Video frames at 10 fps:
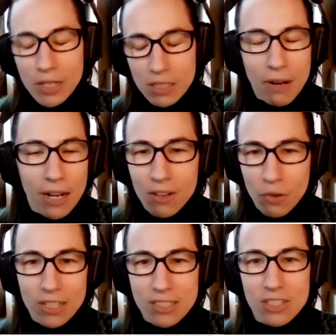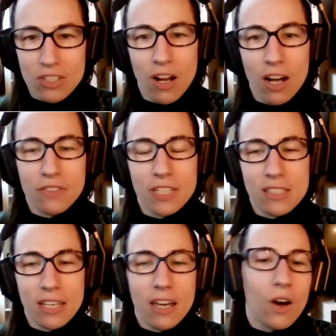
write an organization off as like,